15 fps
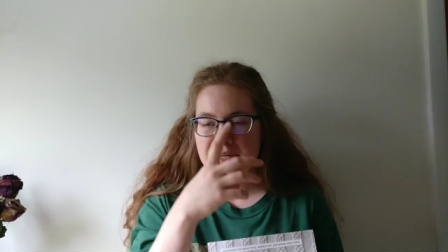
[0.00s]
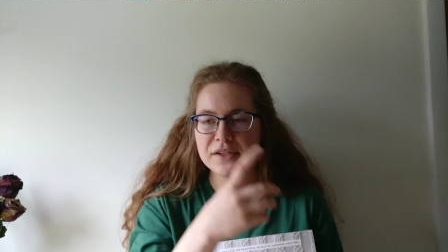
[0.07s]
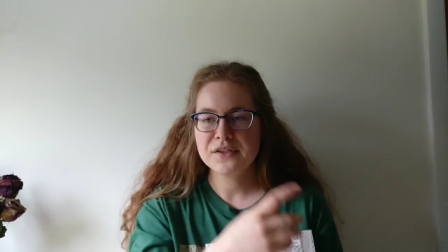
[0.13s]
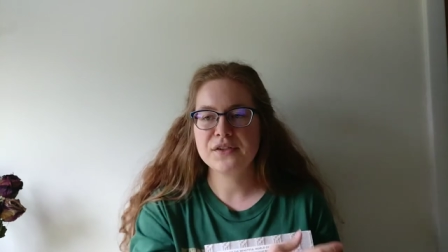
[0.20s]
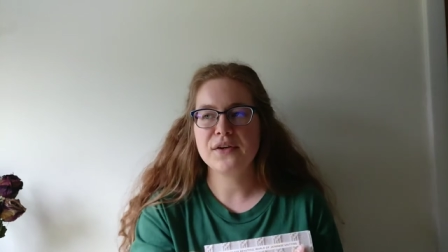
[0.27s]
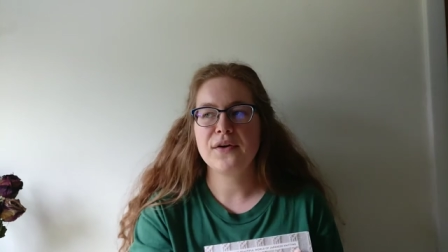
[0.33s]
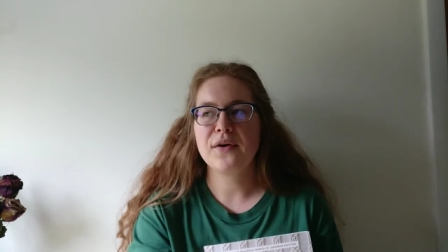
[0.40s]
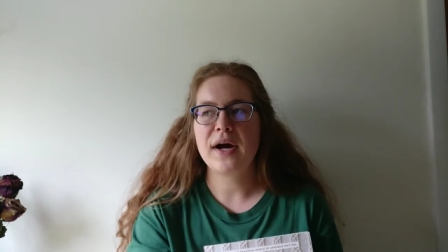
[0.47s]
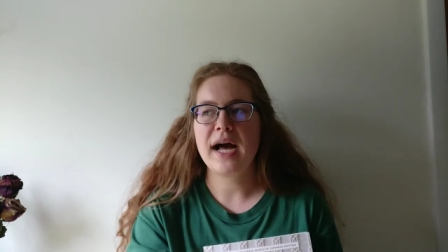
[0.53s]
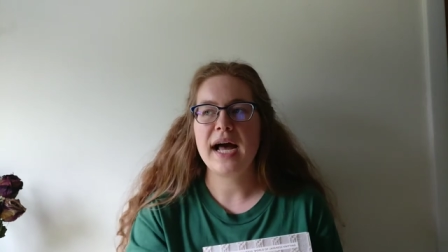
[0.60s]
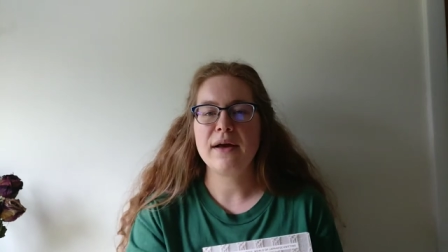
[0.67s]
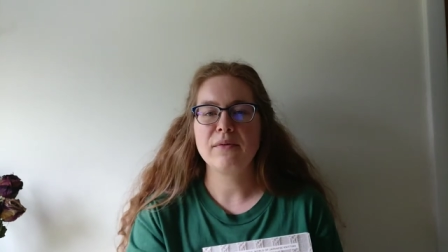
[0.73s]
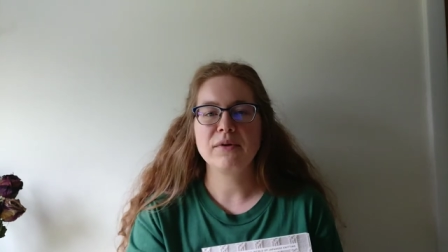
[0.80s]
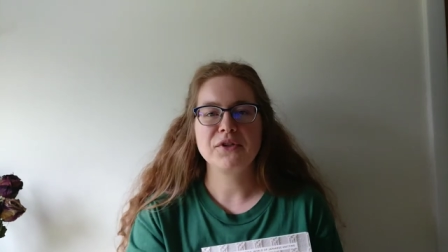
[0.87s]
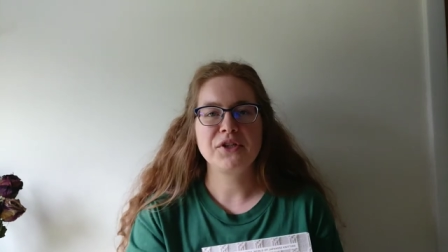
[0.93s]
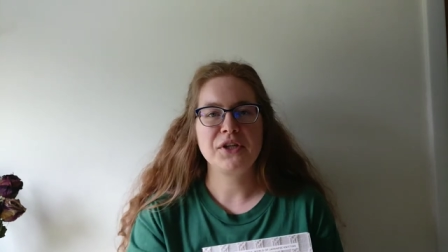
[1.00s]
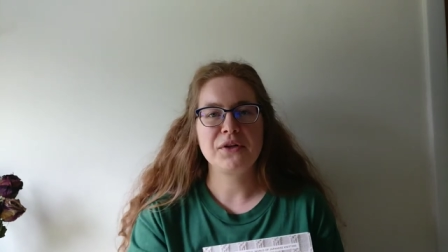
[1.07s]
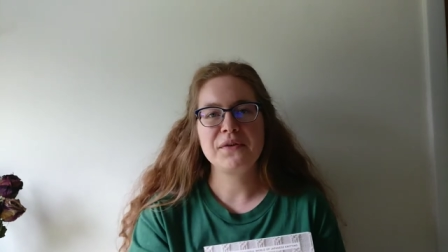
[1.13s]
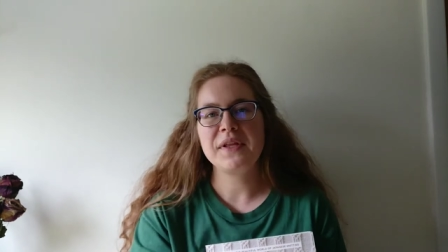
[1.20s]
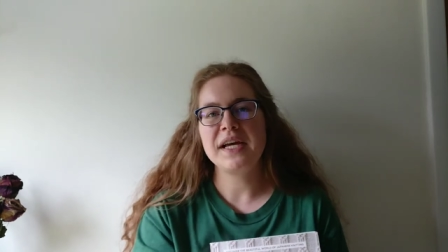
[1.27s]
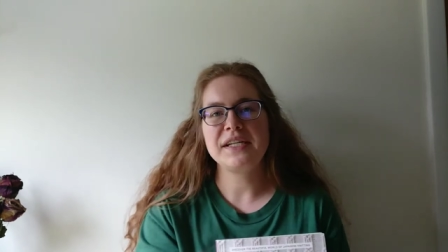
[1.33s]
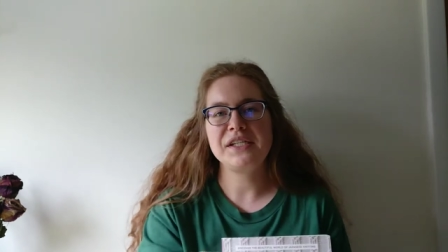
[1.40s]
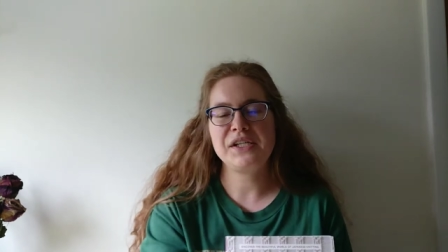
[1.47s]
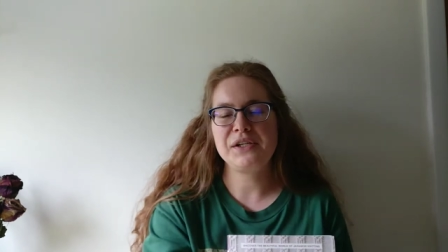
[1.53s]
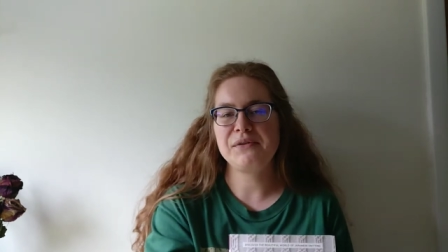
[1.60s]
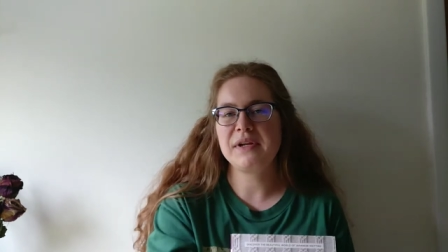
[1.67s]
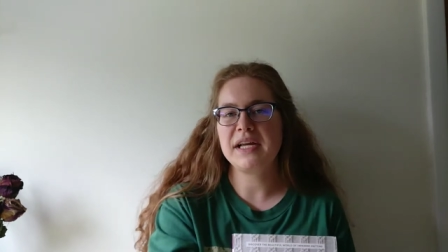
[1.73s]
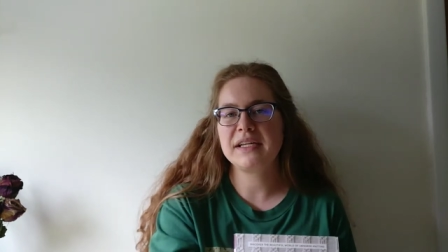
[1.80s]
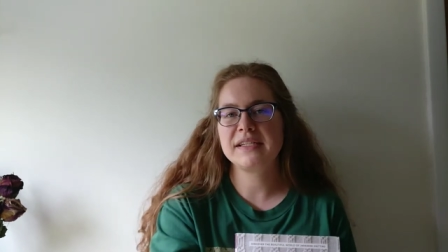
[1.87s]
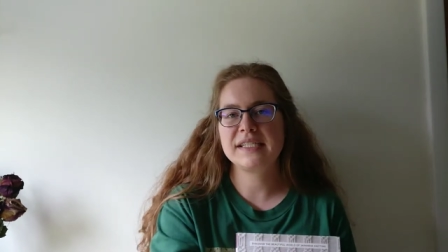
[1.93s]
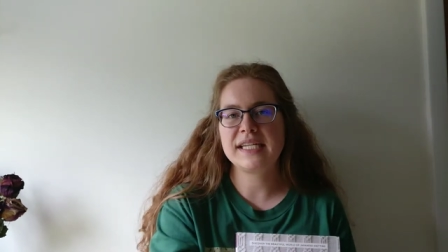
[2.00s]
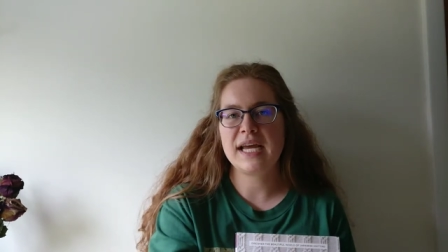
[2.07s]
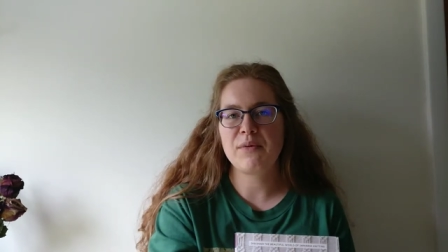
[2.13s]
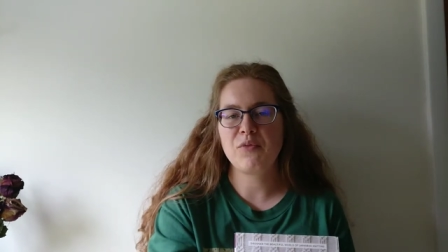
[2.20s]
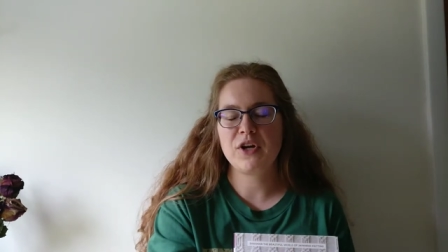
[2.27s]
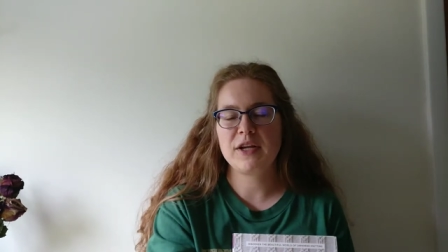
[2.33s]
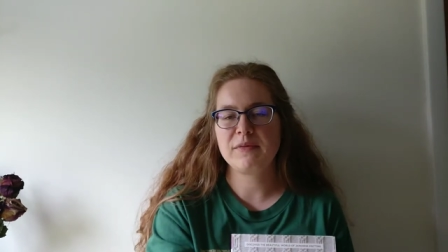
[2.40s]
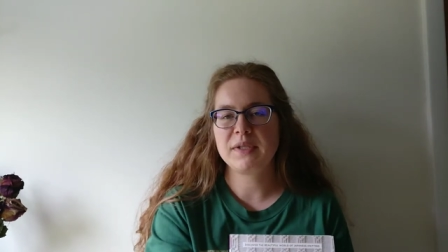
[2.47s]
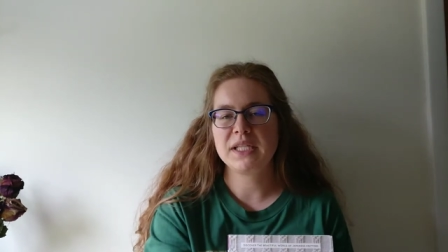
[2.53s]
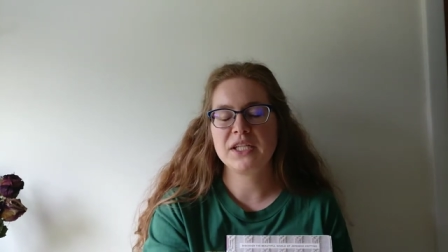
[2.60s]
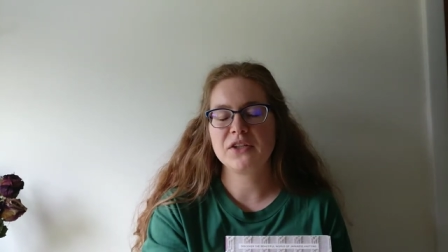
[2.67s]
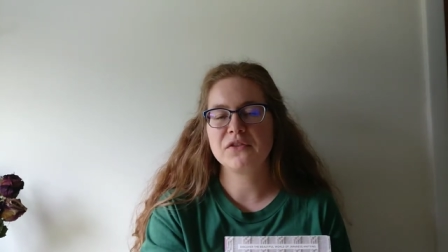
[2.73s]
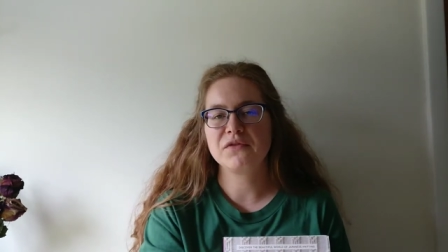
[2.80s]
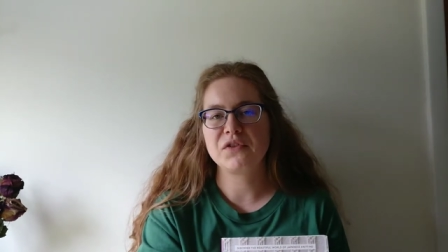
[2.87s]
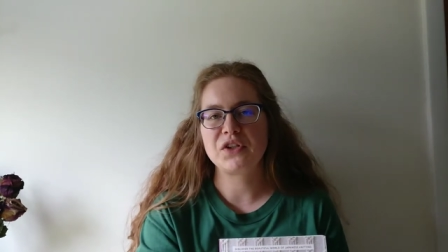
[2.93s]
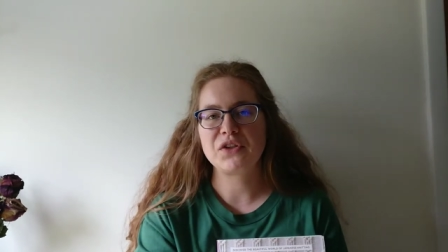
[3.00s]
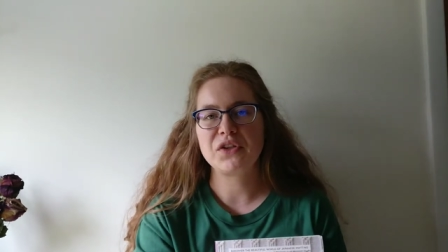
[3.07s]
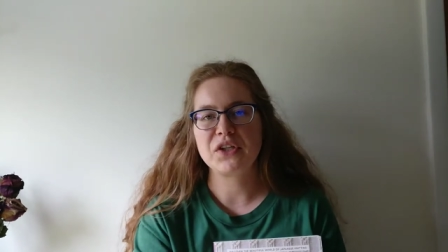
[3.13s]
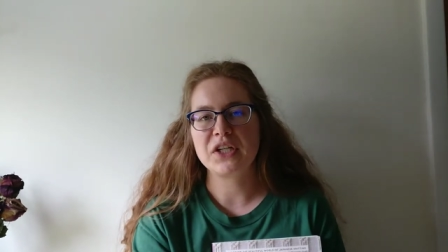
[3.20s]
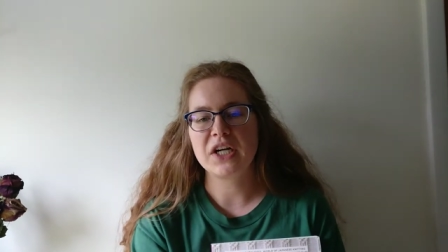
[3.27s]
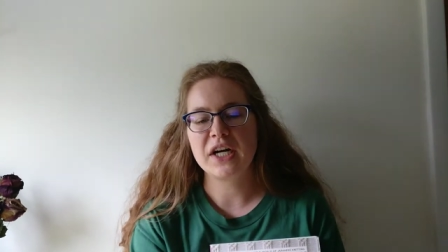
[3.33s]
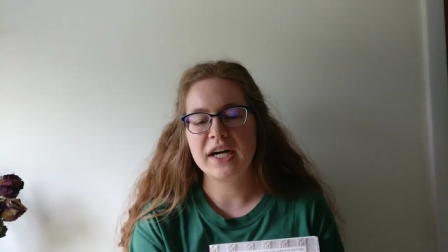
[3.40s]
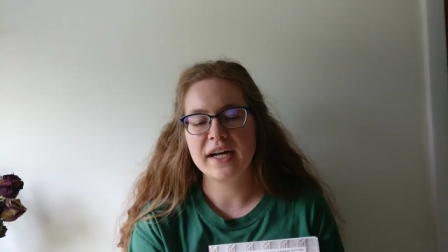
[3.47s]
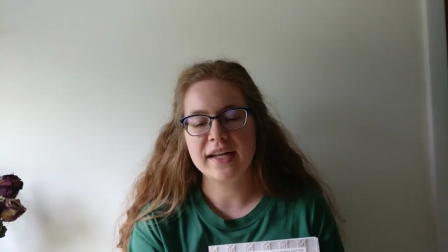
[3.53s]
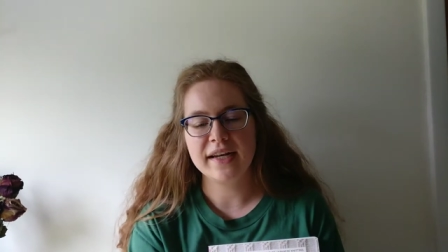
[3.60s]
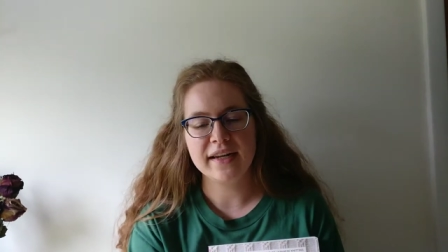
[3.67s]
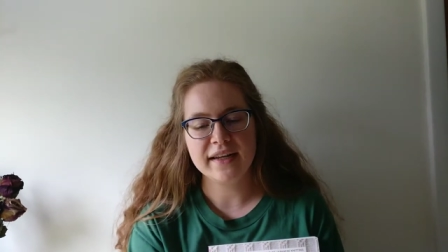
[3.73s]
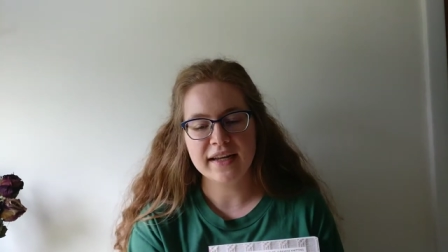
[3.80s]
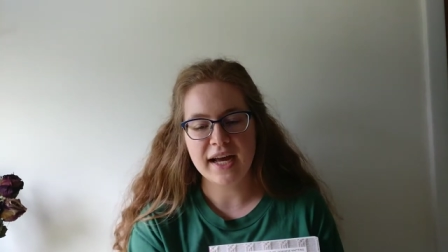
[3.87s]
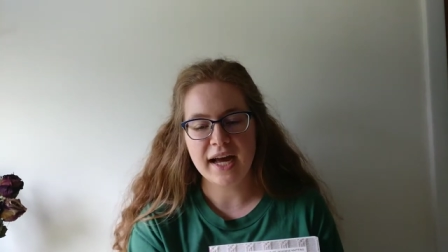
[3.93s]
So I will show that to you next time when I'm a little further on.